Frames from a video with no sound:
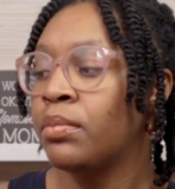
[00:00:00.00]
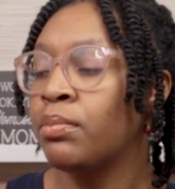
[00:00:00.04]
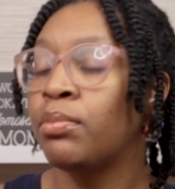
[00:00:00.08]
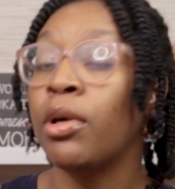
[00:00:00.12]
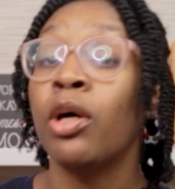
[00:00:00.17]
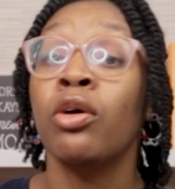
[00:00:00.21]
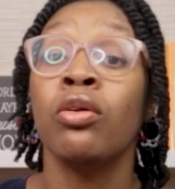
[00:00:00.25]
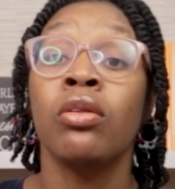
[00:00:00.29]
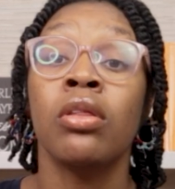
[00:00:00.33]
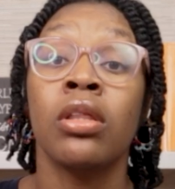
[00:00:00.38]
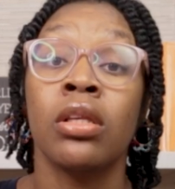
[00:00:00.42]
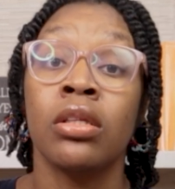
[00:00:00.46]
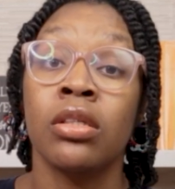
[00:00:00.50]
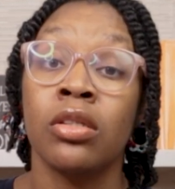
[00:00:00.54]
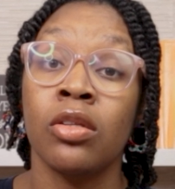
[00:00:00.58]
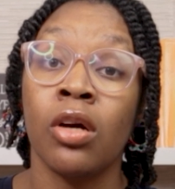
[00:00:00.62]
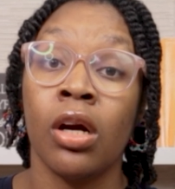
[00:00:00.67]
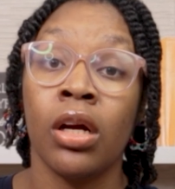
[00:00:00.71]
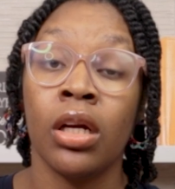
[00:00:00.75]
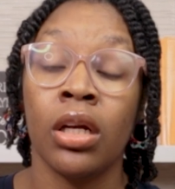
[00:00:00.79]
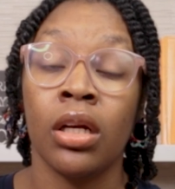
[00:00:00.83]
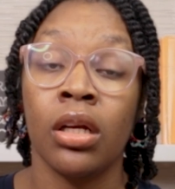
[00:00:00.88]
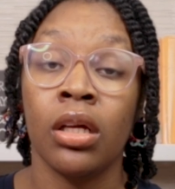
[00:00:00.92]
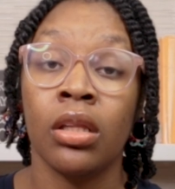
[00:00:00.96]
both
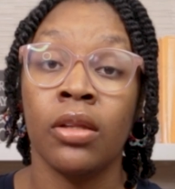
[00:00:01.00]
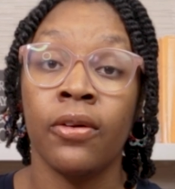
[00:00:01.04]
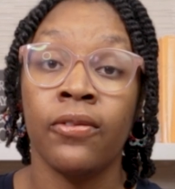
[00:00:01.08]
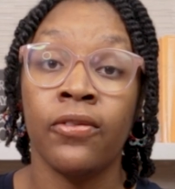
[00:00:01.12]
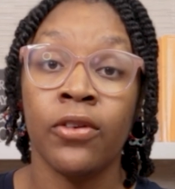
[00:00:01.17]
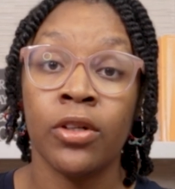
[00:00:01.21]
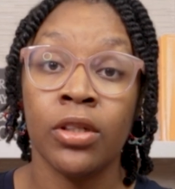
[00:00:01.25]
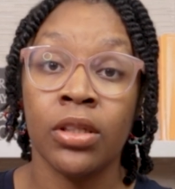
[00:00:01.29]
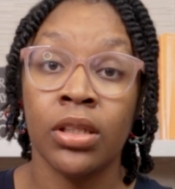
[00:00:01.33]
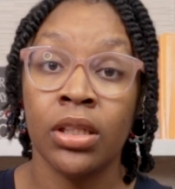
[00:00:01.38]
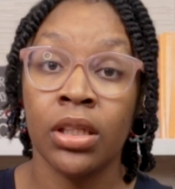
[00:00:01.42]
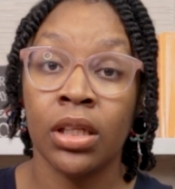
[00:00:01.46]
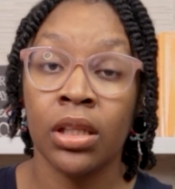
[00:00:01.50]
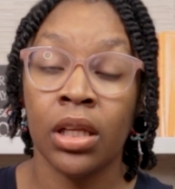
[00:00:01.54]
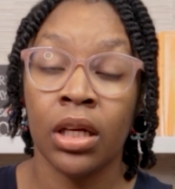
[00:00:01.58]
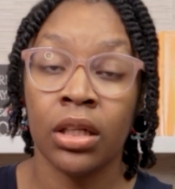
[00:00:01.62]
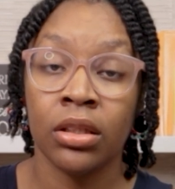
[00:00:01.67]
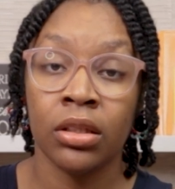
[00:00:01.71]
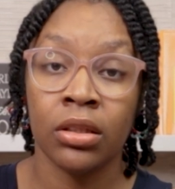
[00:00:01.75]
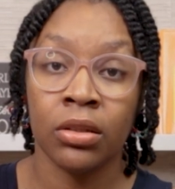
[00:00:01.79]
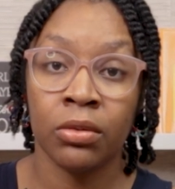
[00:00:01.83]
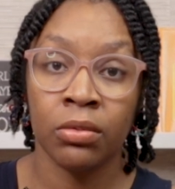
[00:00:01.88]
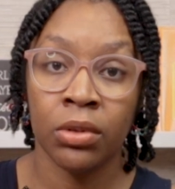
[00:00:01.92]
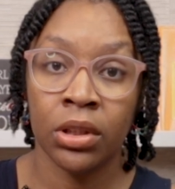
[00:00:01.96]
started in the first
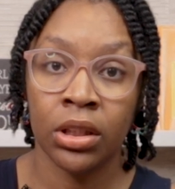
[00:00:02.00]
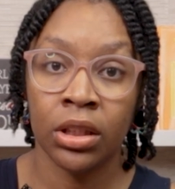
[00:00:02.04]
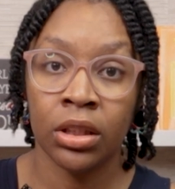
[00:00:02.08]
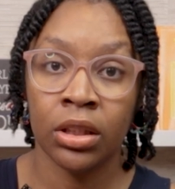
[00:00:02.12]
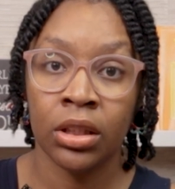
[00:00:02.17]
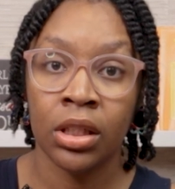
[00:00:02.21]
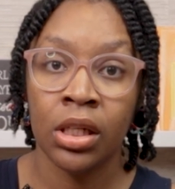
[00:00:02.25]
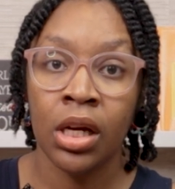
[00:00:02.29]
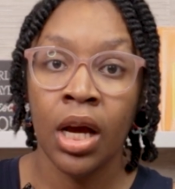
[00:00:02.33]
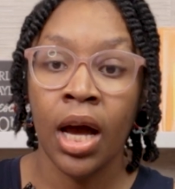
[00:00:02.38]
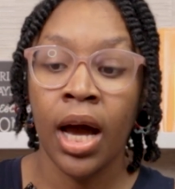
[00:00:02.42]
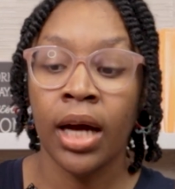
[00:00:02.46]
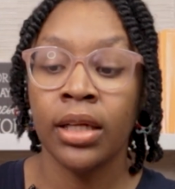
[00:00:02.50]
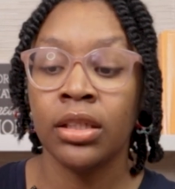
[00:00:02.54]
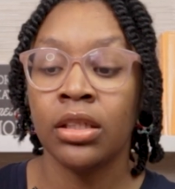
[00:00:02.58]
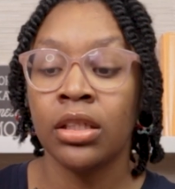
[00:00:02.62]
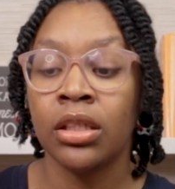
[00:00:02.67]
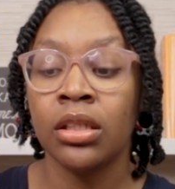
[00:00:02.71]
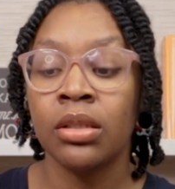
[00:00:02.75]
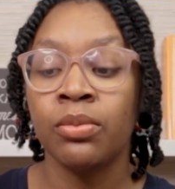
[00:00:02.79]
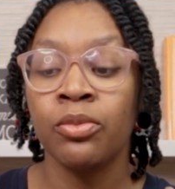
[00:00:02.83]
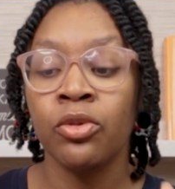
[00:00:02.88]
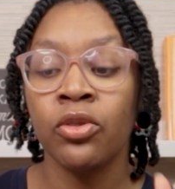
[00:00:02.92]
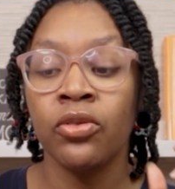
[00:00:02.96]
Eclectic Reader. I
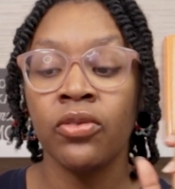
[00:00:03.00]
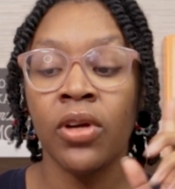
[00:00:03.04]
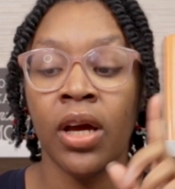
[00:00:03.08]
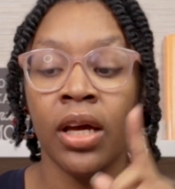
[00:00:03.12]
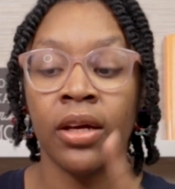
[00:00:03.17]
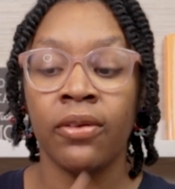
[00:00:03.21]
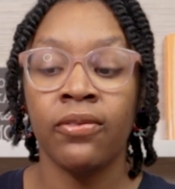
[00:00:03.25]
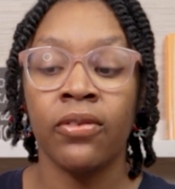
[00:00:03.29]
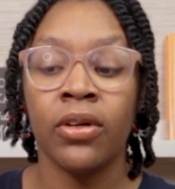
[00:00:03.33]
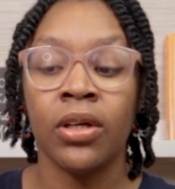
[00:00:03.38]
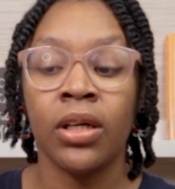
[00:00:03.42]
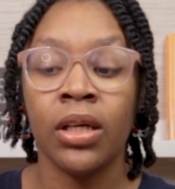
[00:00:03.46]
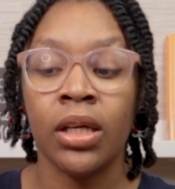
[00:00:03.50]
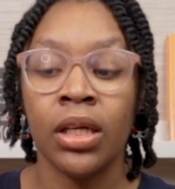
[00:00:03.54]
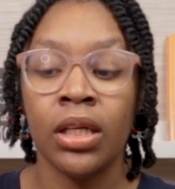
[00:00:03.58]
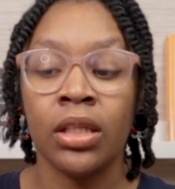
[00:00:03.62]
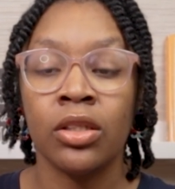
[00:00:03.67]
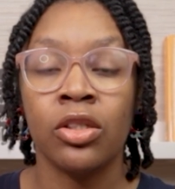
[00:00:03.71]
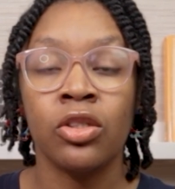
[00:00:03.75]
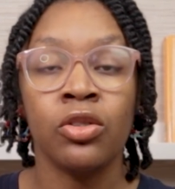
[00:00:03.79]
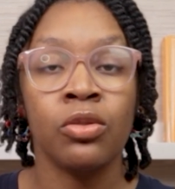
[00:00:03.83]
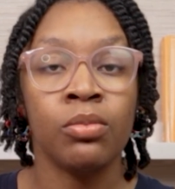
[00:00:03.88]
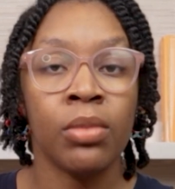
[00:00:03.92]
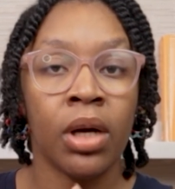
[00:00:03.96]
just moved Ava,
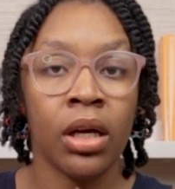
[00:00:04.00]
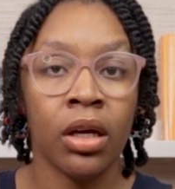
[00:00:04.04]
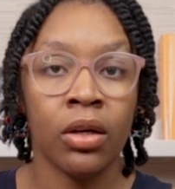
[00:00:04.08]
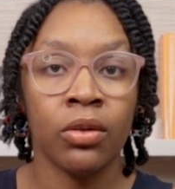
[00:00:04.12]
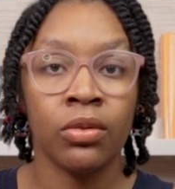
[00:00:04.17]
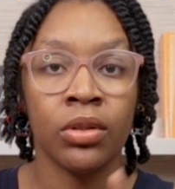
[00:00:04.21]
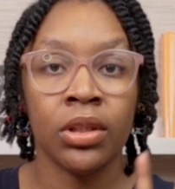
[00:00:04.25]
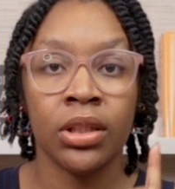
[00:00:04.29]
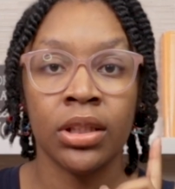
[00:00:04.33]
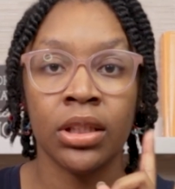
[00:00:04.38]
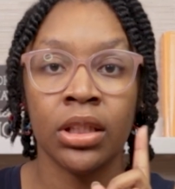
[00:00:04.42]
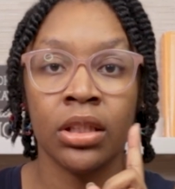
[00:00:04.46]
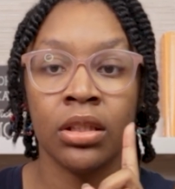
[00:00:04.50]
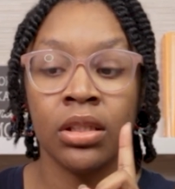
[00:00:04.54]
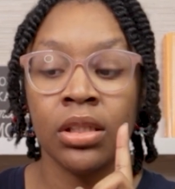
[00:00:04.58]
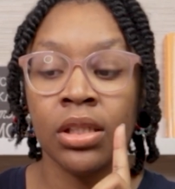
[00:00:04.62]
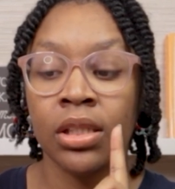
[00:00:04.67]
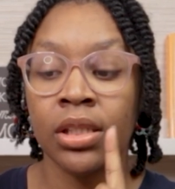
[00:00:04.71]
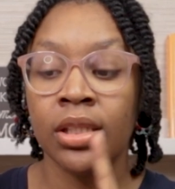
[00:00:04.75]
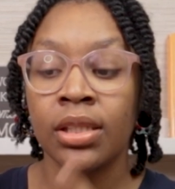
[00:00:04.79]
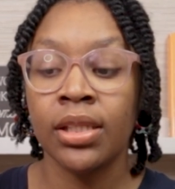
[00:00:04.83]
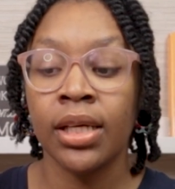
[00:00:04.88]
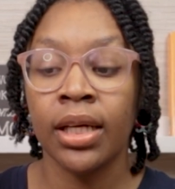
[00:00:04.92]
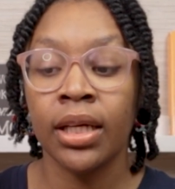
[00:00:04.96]
my oldest, into
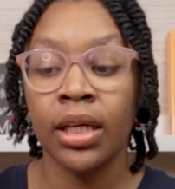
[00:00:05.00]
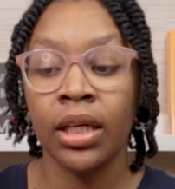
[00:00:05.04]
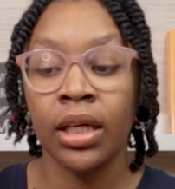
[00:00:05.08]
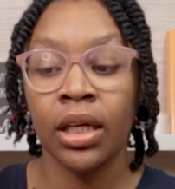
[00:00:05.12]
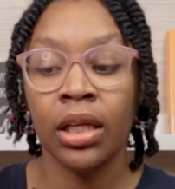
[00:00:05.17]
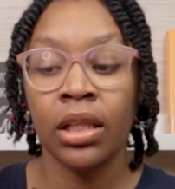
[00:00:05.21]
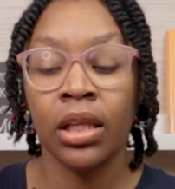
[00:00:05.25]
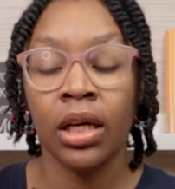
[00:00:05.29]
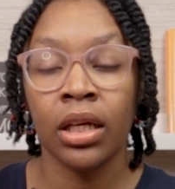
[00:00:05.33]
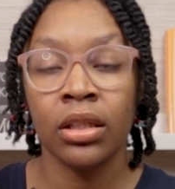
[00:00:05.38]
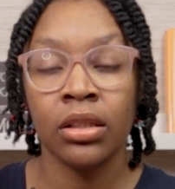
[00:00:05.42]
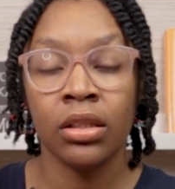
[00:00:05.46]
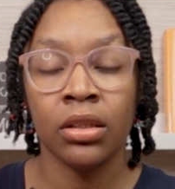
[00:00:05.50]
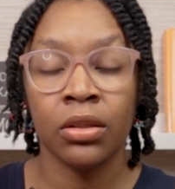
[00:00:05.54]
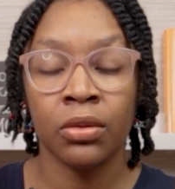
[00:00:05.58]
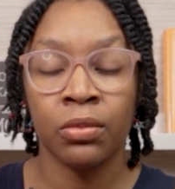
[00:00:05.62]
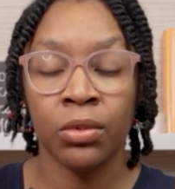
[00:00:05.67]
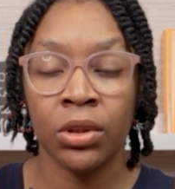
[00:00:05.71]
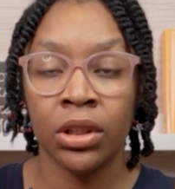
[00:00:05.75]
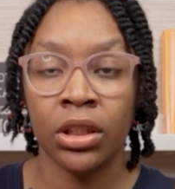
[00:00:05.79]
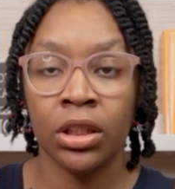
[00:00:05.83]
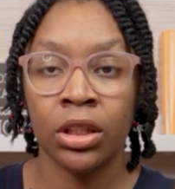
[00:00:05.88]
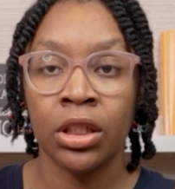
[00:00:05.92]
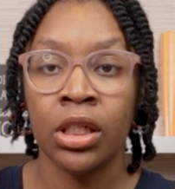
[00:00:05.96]
the second Eclectic
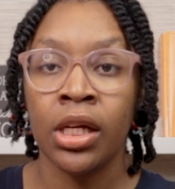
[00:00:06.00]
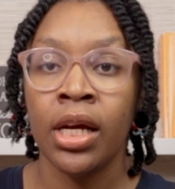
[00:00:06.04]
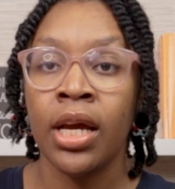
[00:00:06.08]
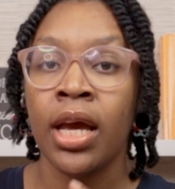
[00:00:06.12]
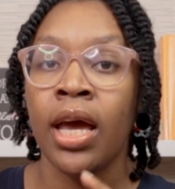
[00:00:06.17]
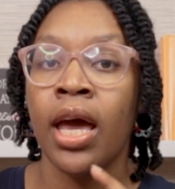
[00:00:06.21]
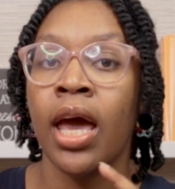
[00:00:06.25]
Reader.